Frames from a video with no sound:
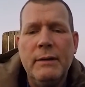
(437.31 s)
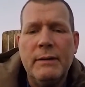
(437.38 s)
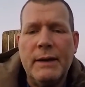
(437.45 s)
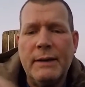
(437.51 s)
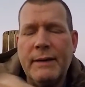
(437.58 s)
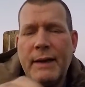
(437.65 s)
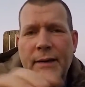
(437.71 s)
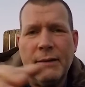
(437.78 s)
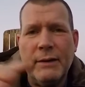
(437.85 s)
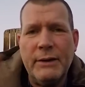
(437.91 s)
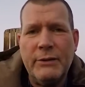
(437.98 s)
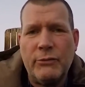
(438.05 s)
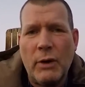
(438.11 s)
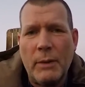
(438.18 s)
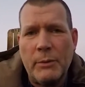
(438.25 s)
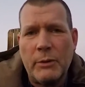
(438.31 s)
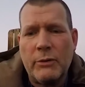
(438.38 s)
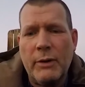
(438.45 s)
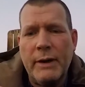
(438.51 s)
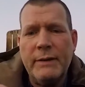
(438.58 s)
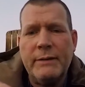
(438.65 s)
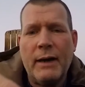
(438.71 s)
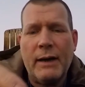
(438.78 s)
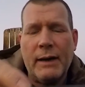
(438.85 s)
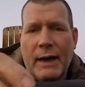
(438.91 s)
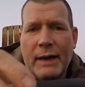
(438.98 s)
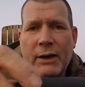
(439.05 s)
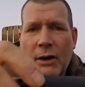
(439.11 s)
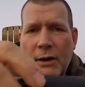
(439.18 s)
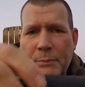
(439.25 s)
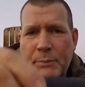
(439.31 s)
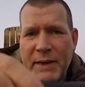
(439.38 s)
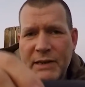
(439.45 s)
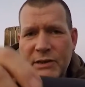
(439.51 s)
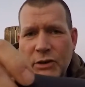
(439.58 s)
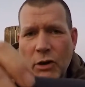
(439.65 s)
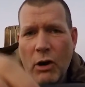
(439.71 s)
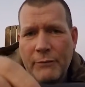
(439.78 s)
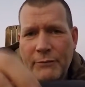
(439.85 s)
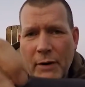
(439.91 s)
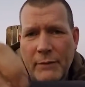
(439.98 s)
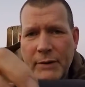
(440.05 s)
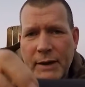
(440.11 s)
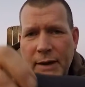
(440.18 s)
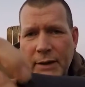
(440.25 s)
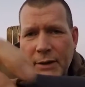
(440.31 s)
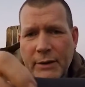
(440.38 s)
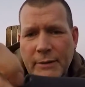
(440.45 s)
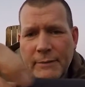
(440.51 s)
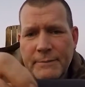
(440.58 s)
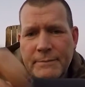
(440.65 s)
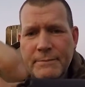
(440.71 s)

Got that nice rubber craton. I cut a piece off of it here,